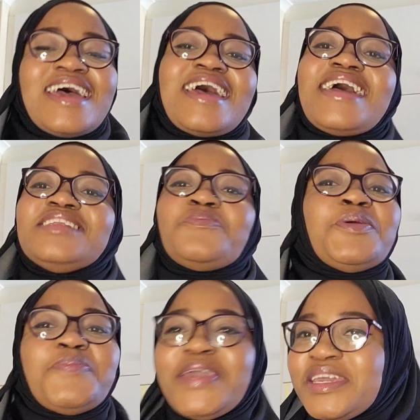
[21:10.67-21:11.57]
and
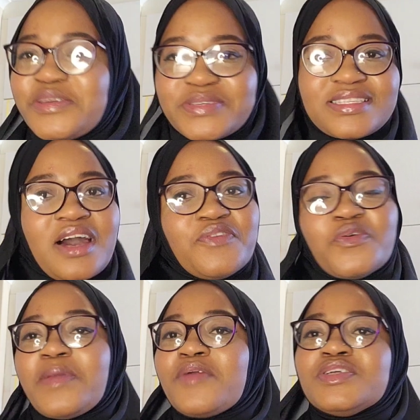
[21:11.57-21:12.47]
prepare yourself
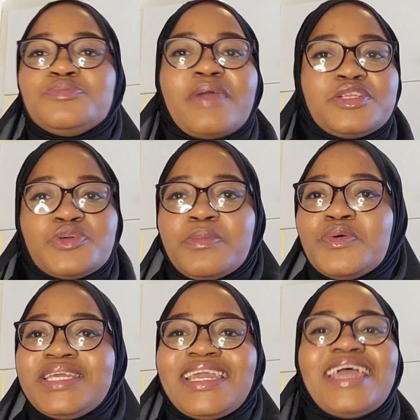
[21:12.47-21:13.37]
for marriage
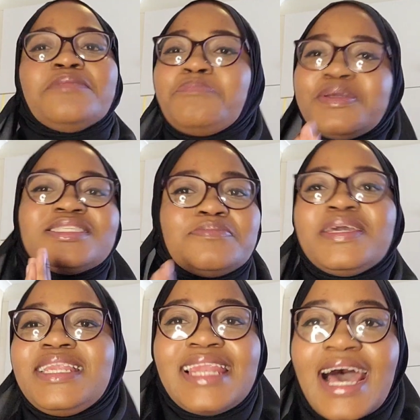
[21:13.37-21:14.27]
matrimony, and
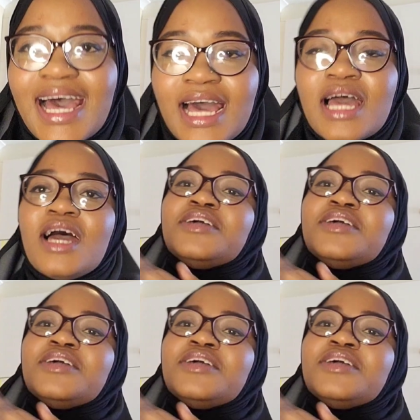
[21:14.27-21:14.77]
bismillah,